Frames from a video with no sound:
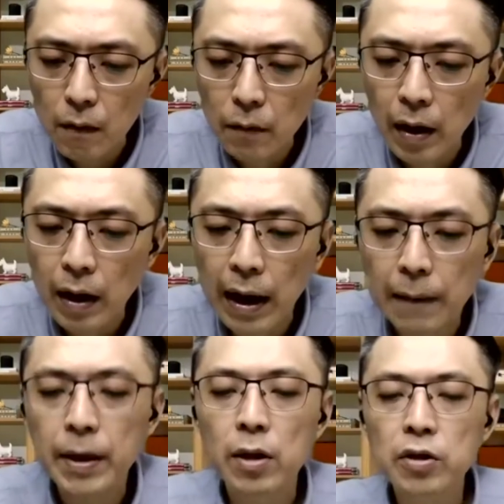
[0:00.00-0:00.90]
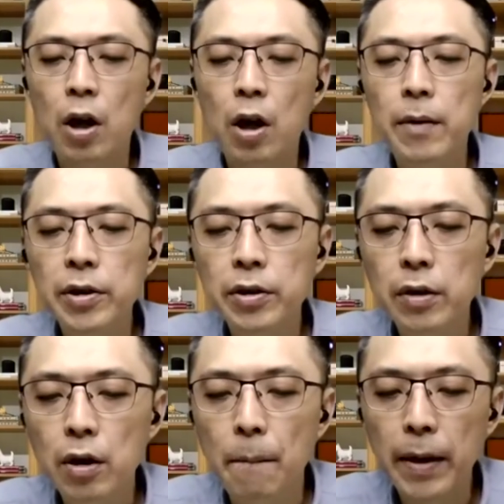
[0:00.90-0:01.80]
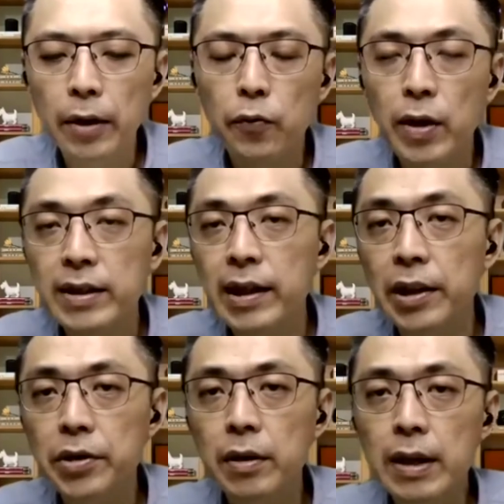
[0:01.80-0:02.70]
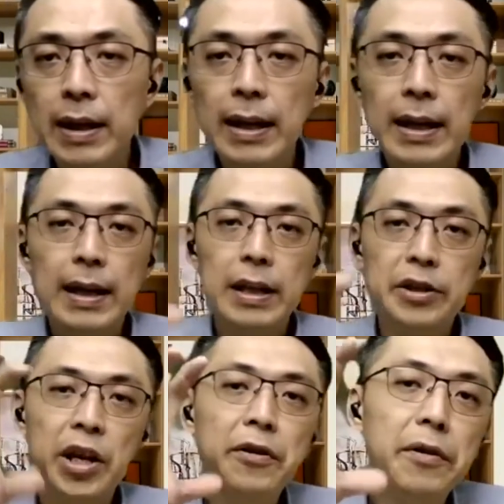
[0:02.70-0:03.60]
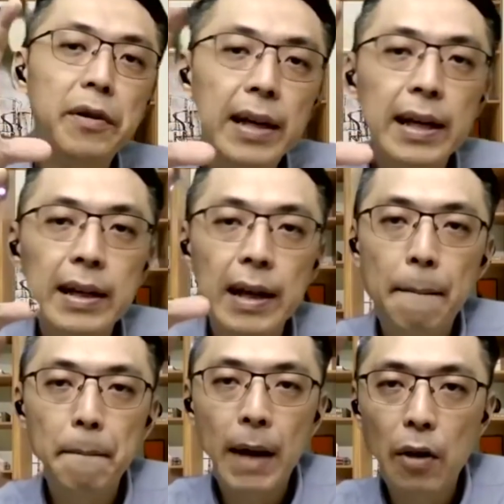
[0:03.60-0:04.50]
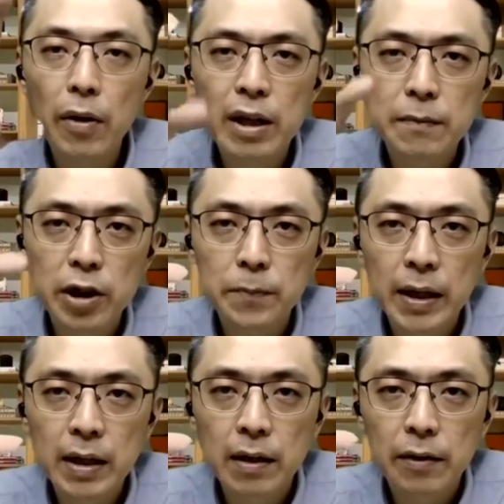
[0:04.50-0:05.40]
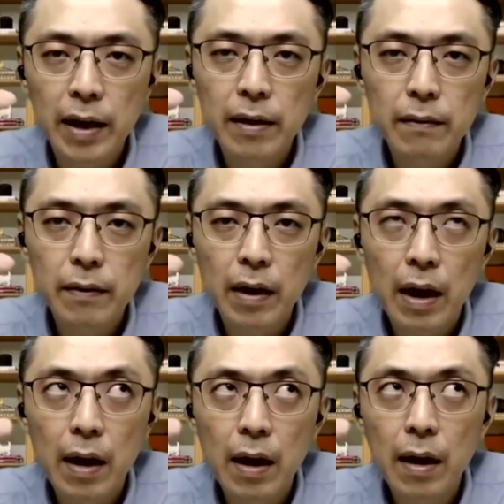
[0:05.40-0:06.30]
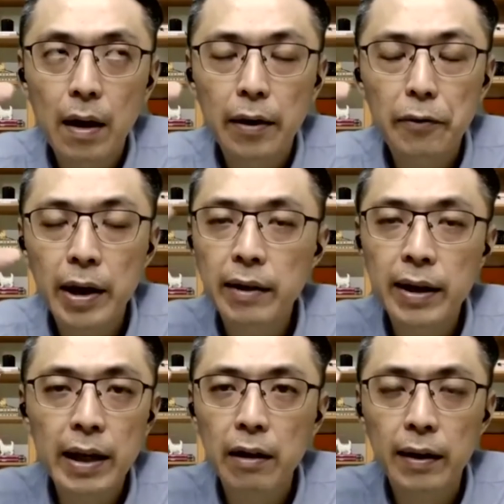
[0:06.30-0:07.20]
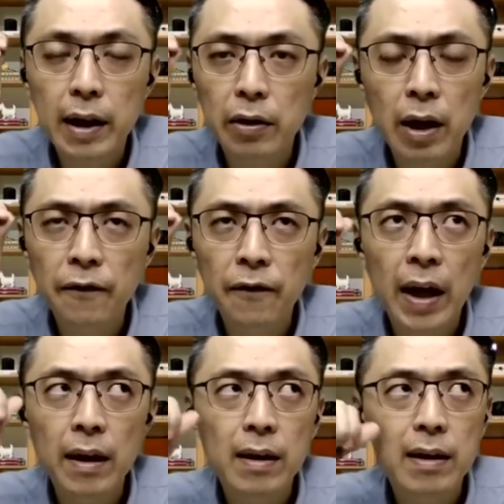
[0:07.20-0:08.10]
right? And because commercial compared to residential, generally the amount is much bigger, right? Right now in KL, I think you can't find